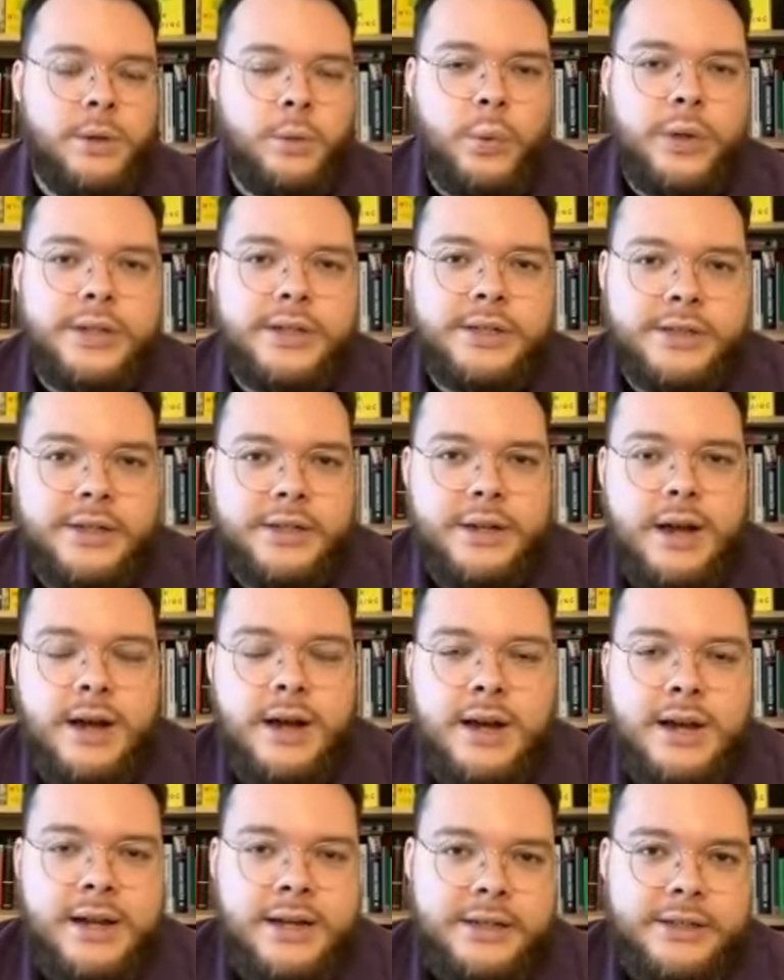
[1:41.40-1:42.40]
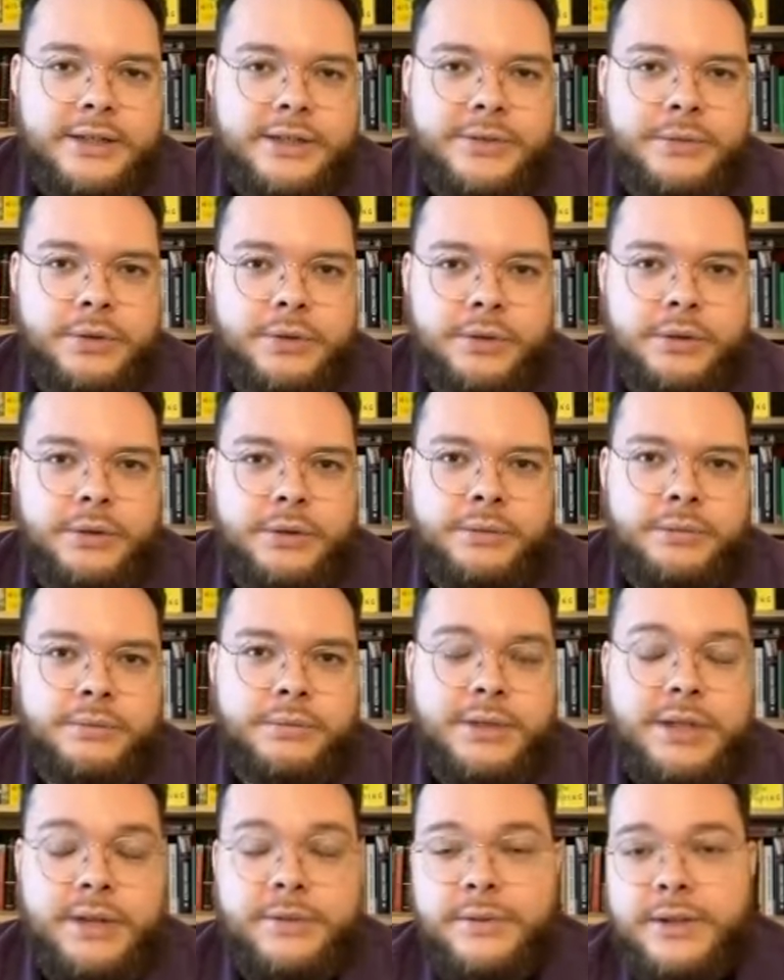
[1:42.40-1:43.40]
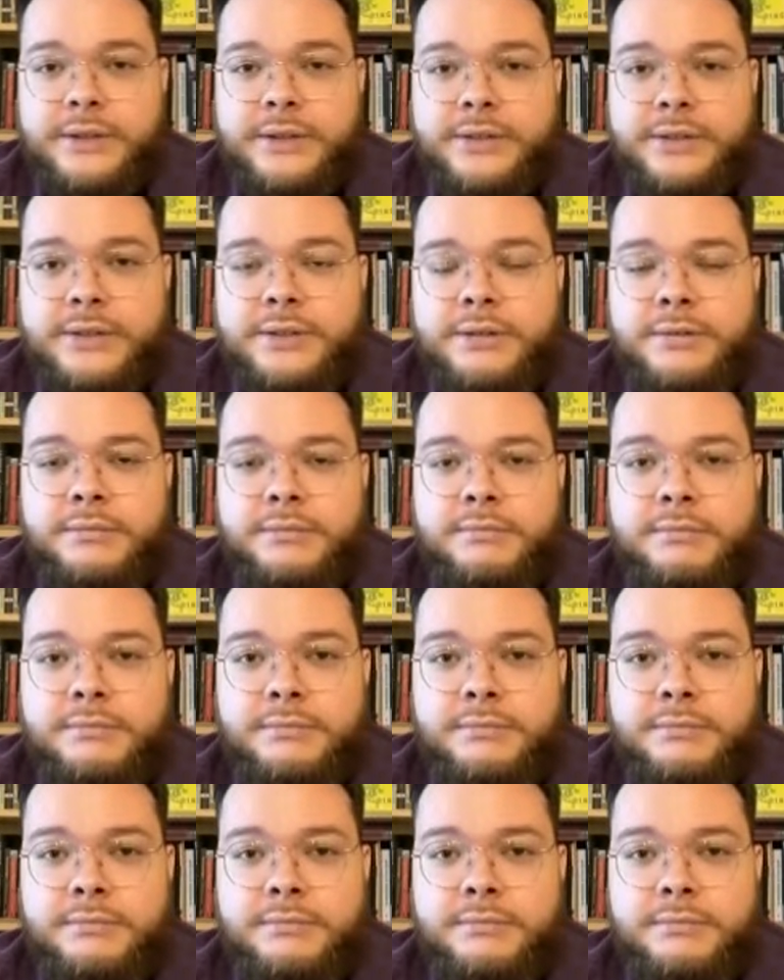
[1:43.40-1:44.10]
witnessing eyes for the events